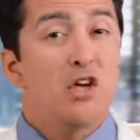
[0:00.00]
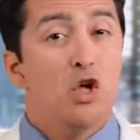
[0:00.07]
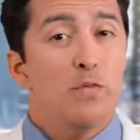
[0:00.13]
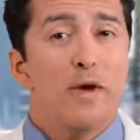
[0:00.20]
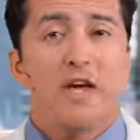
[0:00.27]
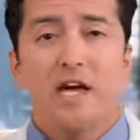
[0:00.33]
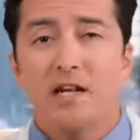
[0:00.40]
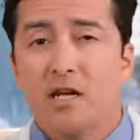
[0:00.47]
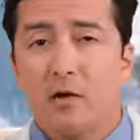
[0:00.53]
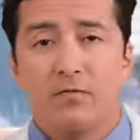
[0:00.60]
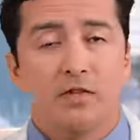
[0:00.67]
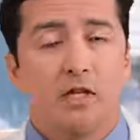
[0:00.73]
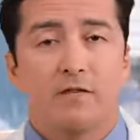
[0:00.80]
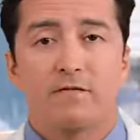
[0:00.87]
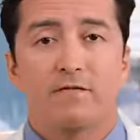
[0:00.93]
you may end
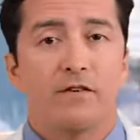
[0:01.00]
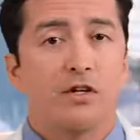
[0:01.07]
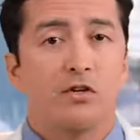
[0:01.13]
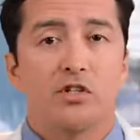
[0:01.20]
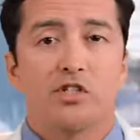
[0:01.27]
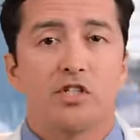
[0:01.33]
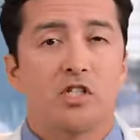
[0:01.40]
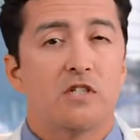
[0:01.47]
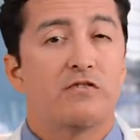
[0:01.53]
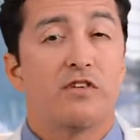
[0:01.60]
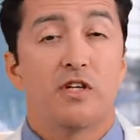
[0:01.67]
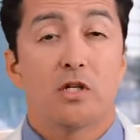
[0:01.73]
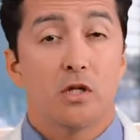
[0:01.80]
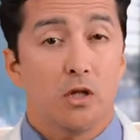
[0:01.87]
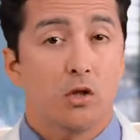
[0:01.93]
up with a very
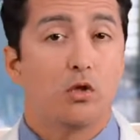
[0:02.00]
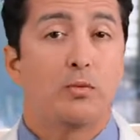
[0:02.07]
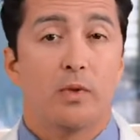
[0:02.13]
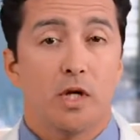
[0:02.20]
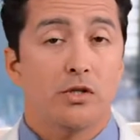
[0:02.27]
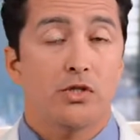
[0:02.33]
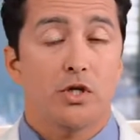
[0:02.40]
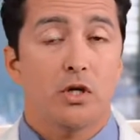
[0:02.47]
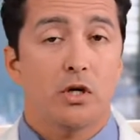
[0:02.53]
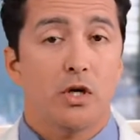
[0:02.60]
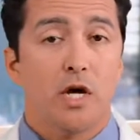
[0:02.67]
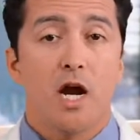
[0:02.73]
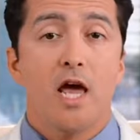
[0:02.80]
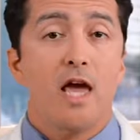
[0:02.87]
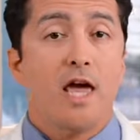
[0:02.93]
severe low blood
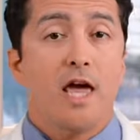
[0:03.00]
sugar.